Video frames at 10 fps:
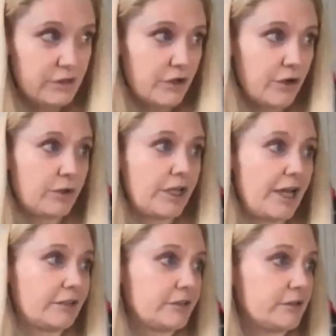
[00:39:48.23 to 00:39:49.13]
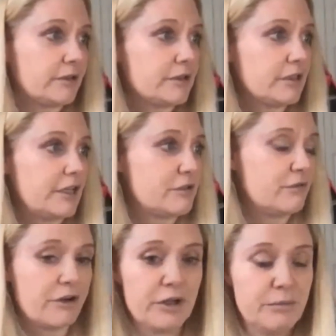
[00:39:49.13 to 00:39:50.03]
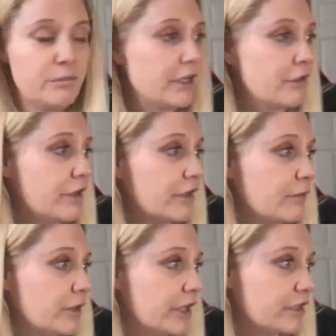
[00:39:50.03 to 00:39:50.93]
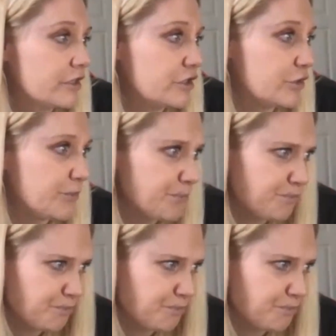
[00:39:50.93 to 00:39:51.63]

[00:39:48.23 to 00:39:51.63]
So yes, that's a very big thing that we like to do.